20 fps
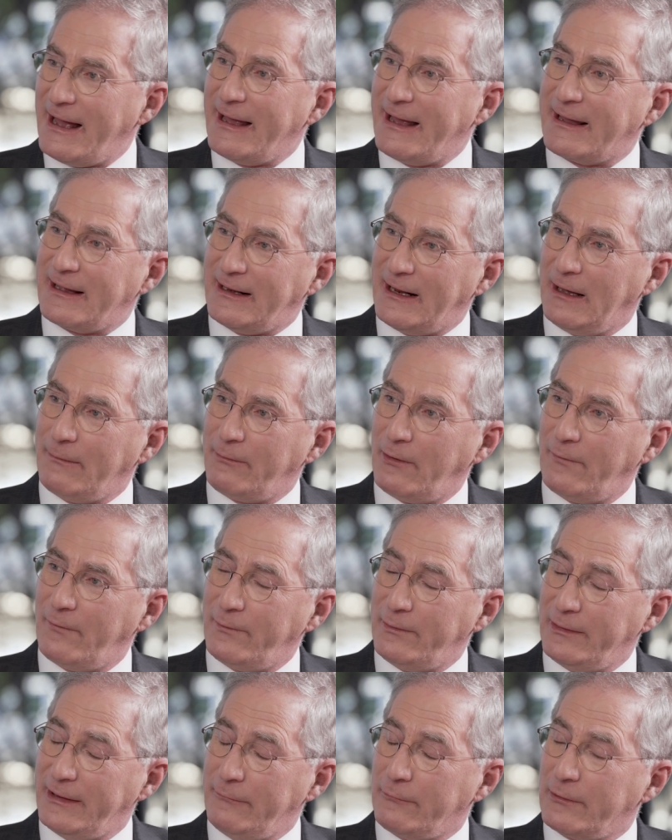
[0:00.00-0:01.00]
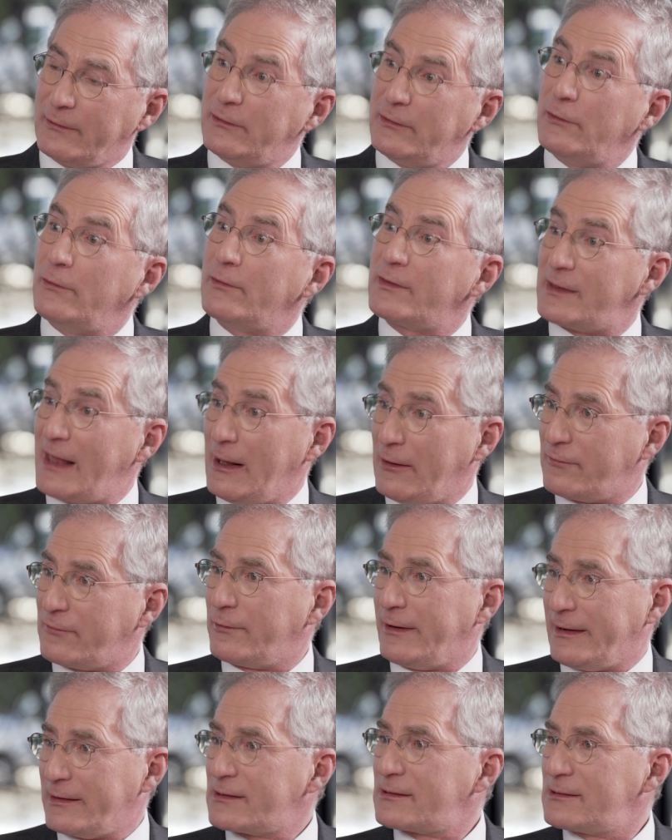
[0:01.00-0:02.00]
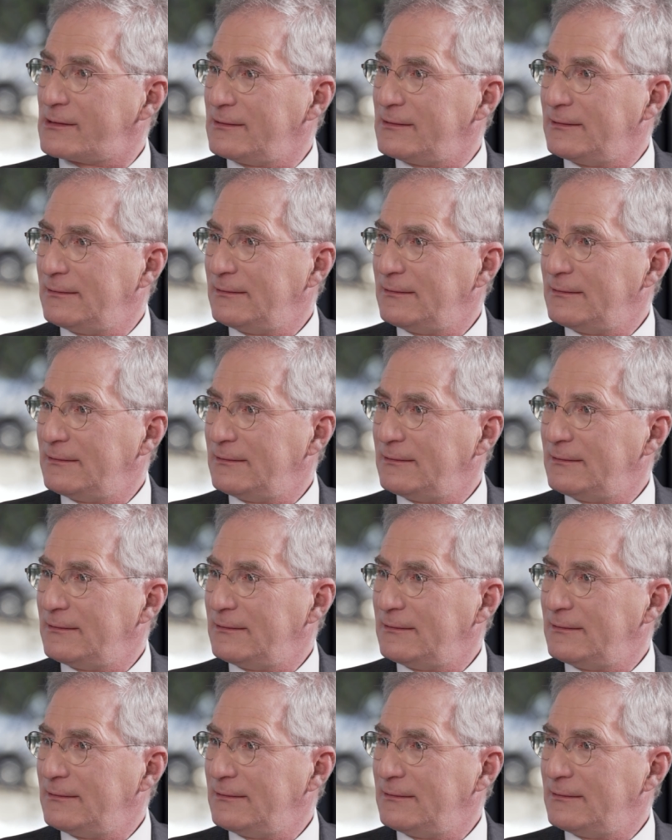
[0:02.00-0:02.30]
it can help hopefully reduce those risks.